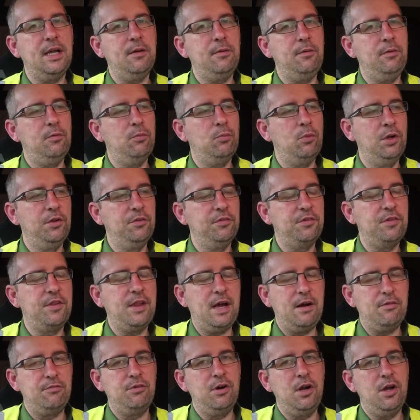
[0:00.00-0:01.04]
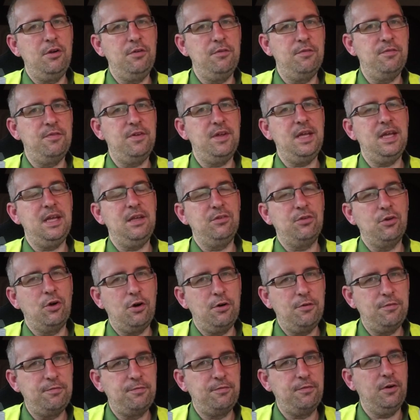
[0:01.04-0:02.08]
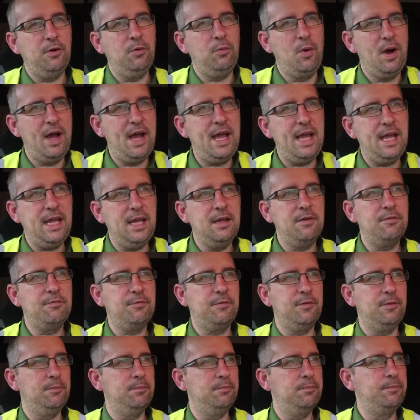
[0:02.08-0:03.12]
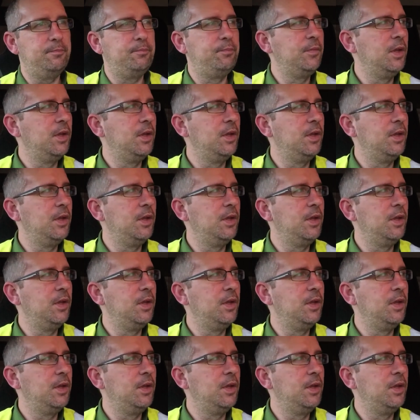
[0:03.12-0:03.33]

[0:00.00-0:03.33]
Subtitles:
and once that road veers off away from